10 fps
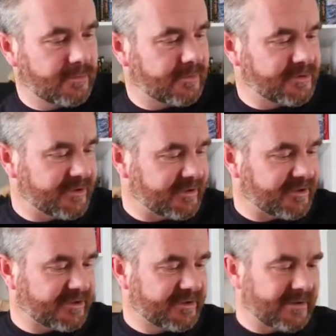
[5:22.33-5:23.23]

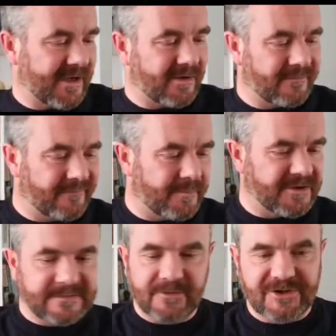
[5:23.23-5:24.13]
Because I got it for
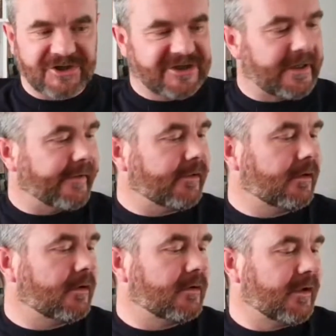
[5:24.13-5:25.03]
pretty much a steal
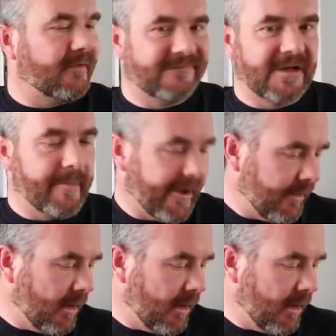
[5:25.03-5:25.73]
on a flea bag.